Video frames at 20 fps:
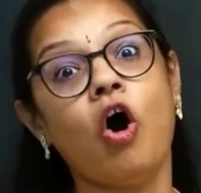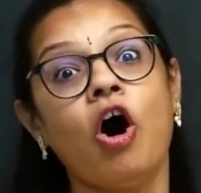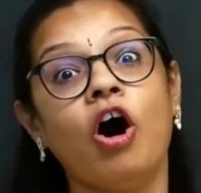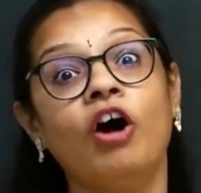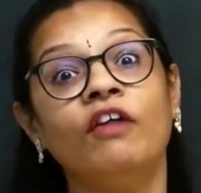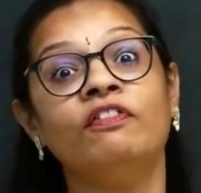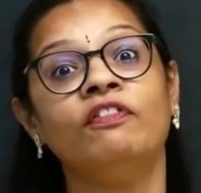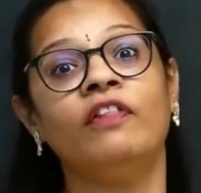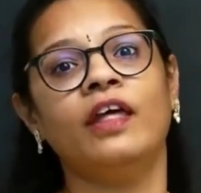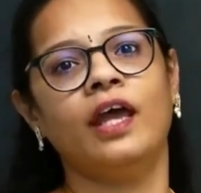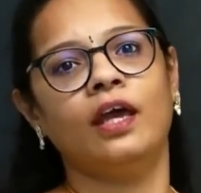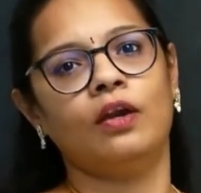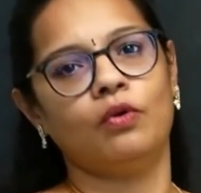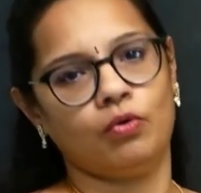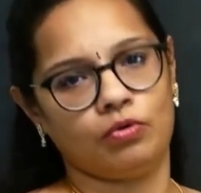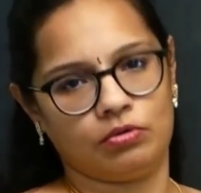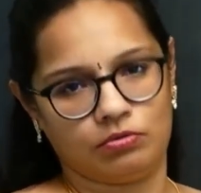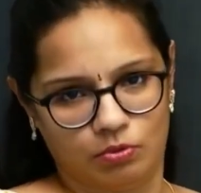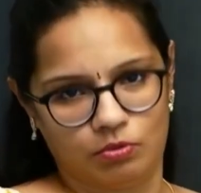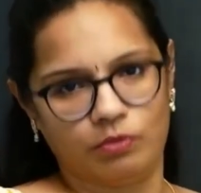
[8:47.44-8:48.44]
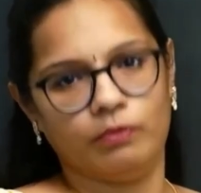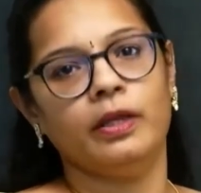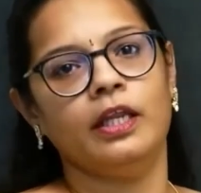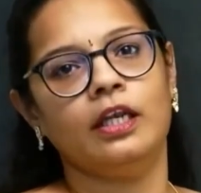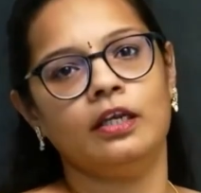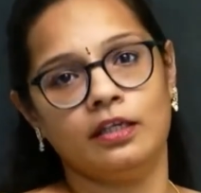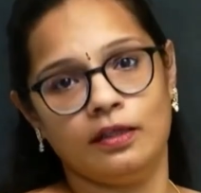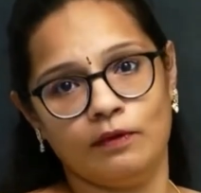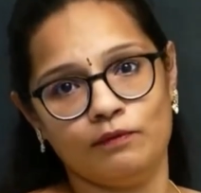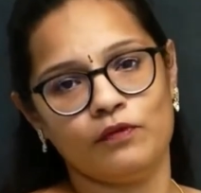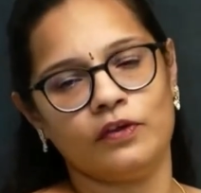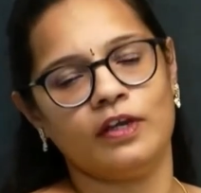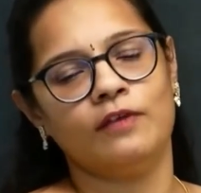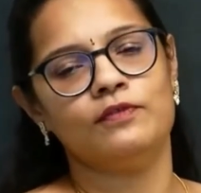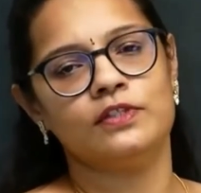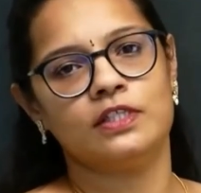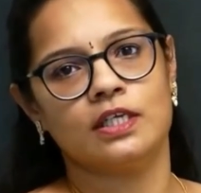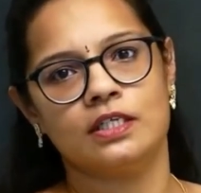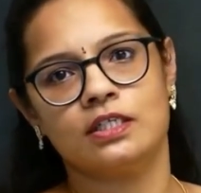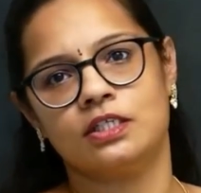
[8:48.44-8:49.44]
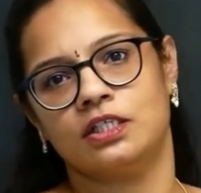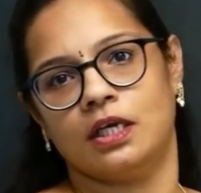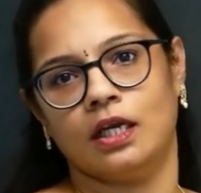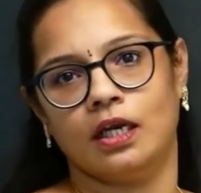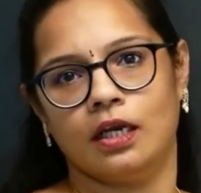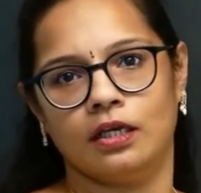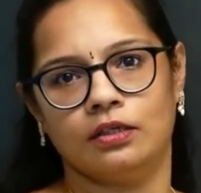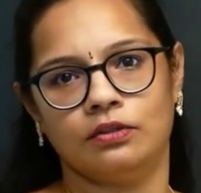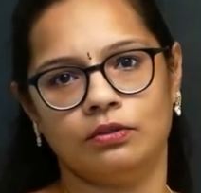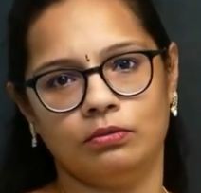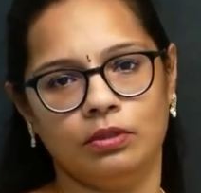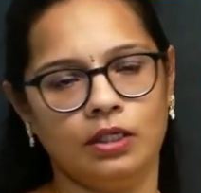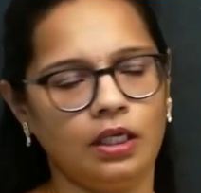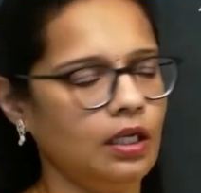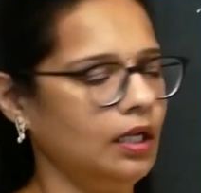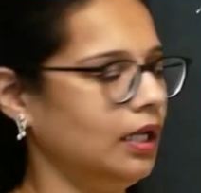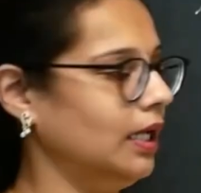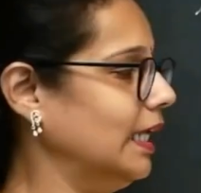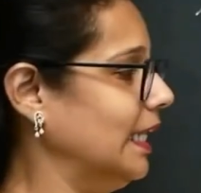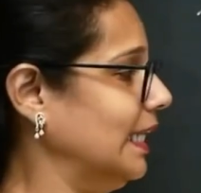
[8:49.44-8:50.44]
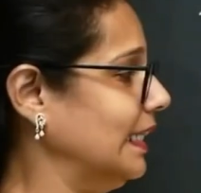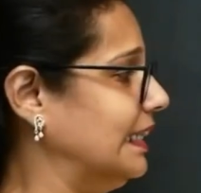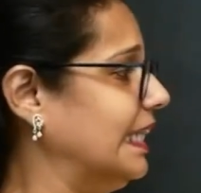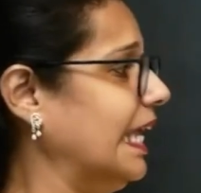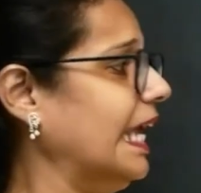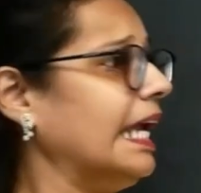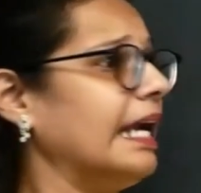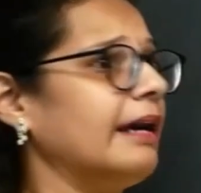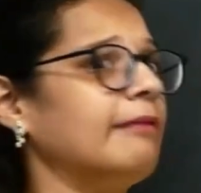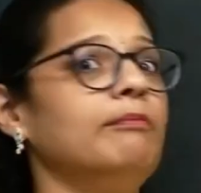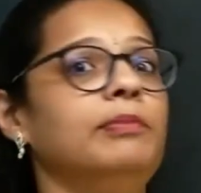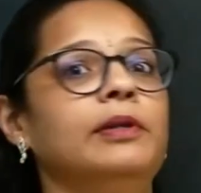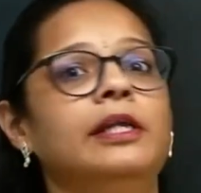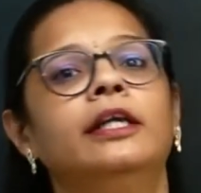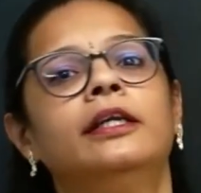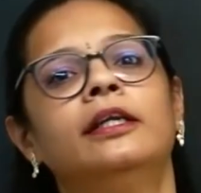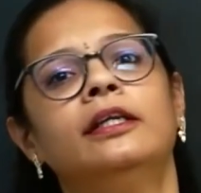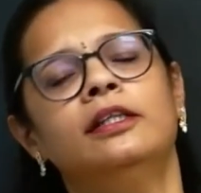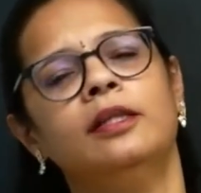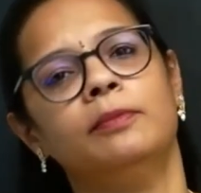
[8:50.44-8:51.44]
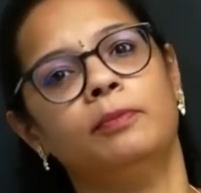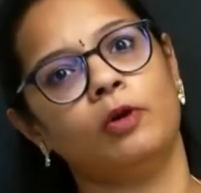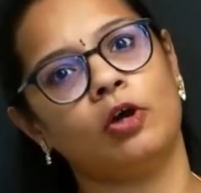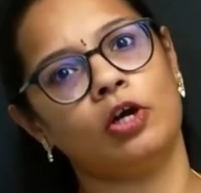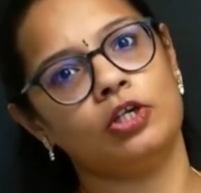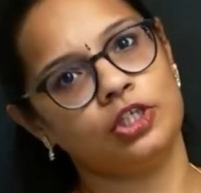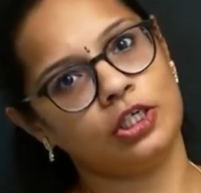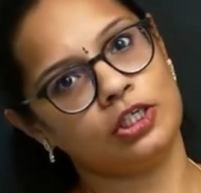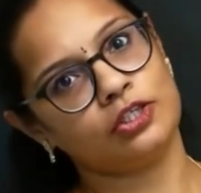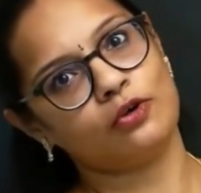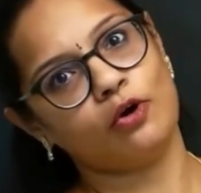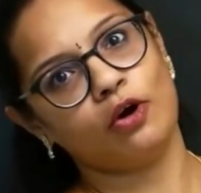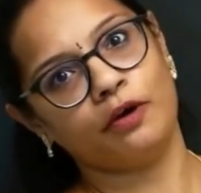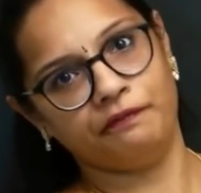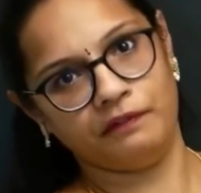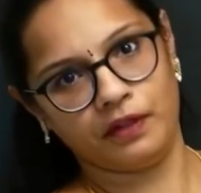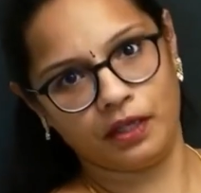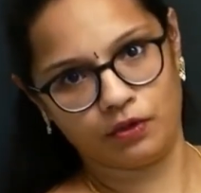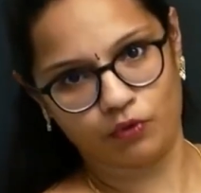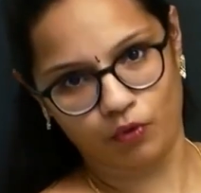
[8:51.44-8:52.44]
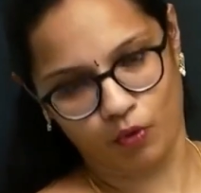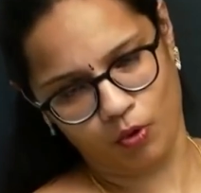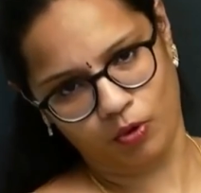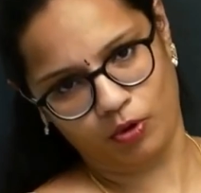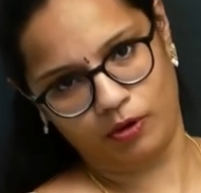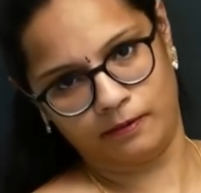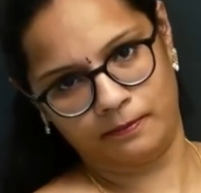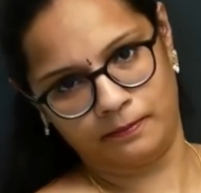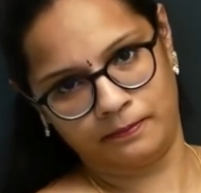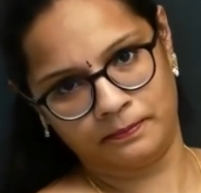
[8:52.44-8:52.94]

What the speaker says: on their own. We emphasize cheyalanukunte, they completed the project on their own.